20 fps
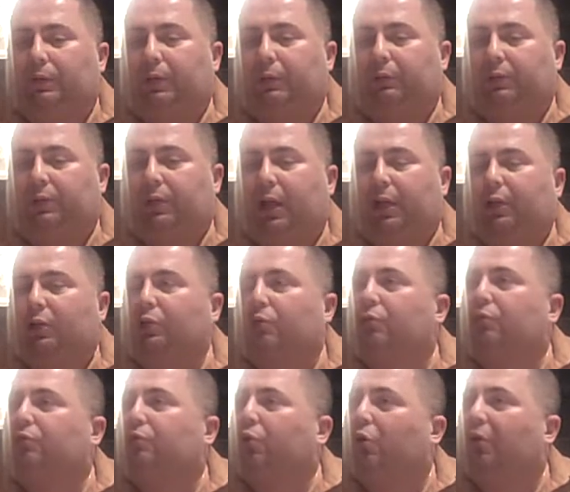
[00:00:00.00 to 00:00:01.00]
There was a lot of
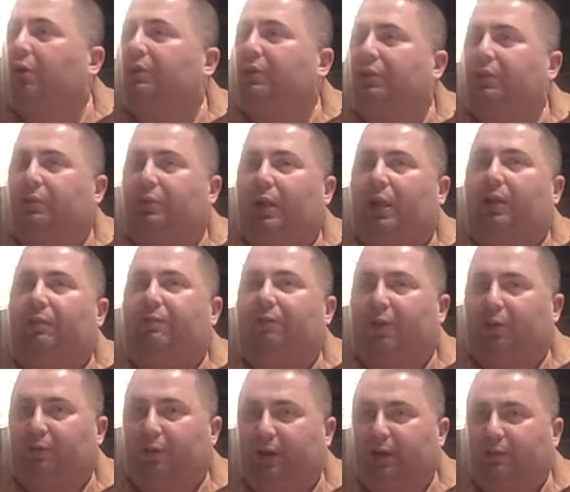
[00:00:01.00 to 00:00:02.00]
news stories. There was a lot of
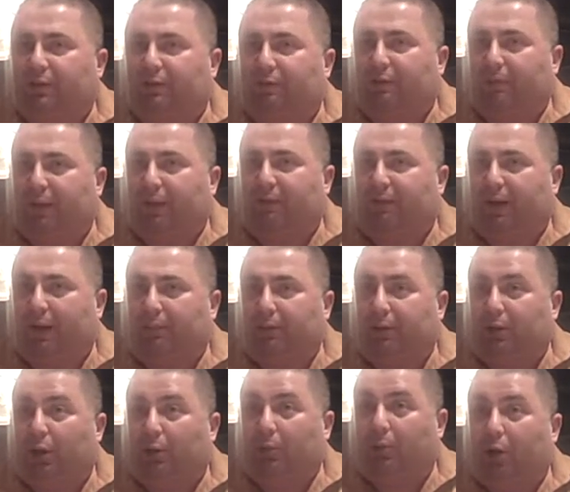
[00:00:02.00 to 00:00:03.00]
fundraising for my
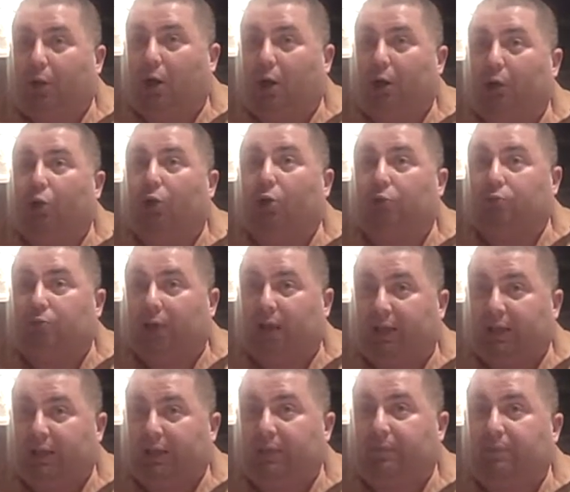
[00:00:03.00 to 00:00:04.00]
family going on
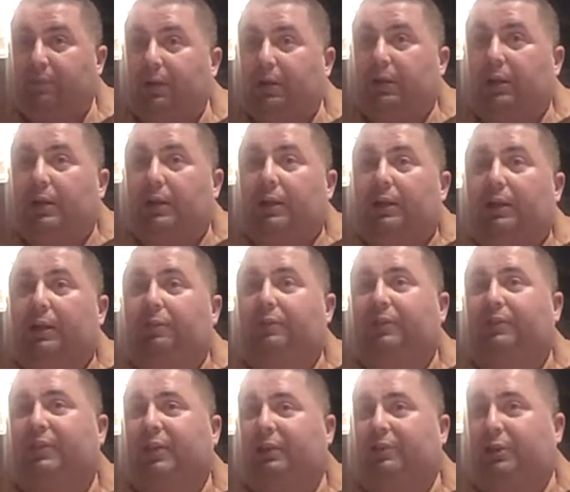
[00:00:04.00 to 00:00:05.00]
already. There
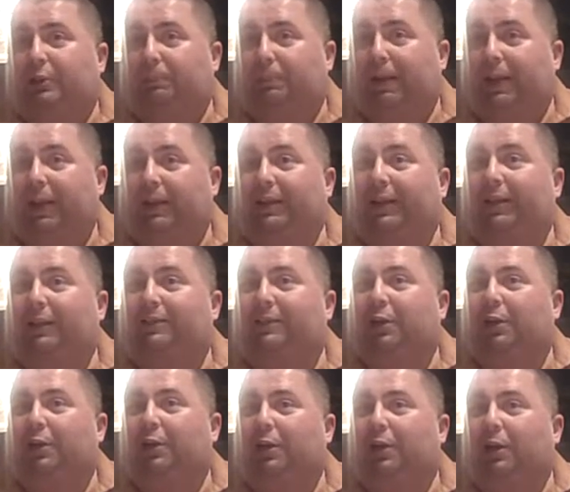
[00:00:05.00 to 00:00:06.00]
was a Celtic band that had
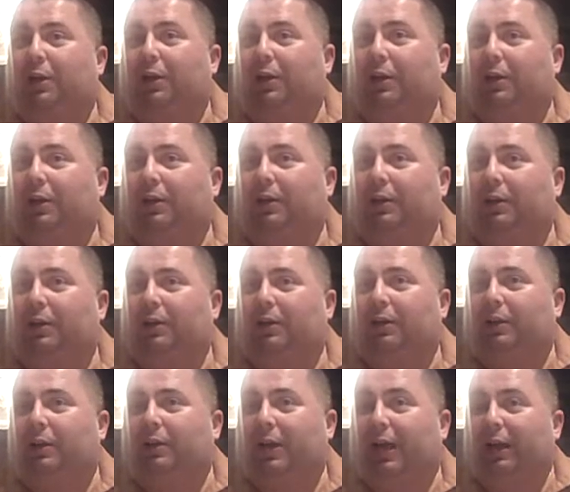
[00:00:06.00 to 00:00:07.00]
done
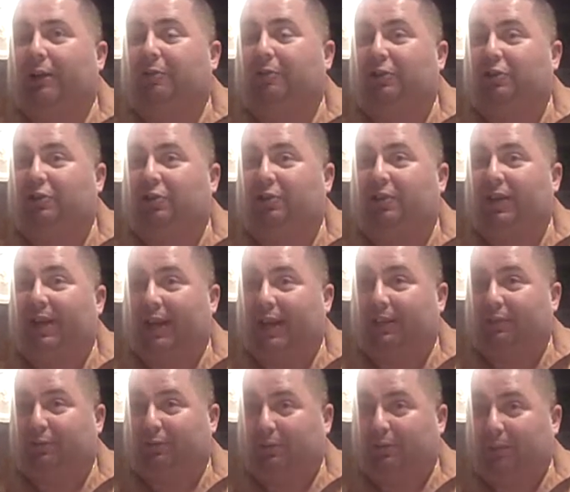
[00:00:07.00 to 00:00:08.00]
an Irish
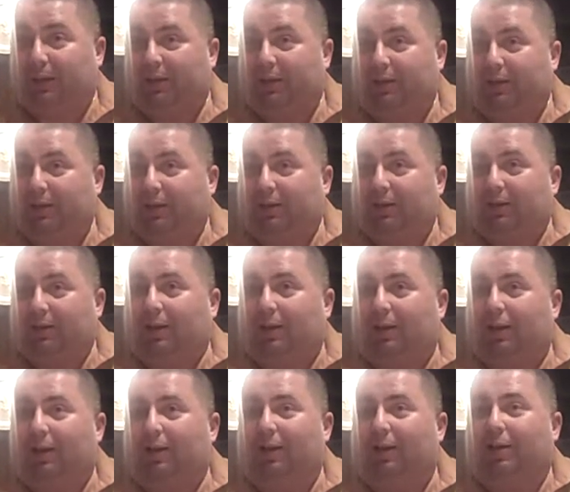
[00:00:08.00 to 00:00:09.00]
dance for me,
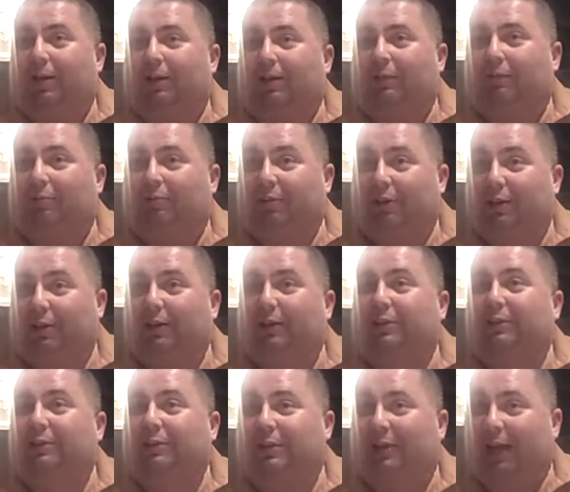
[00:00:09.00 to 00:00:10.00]
a
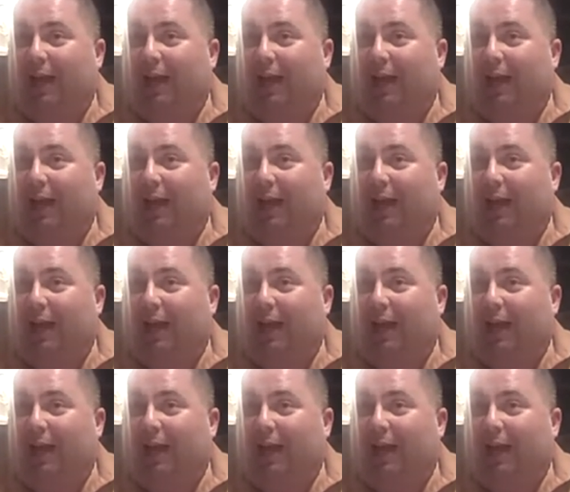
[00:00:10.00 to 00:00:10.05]
real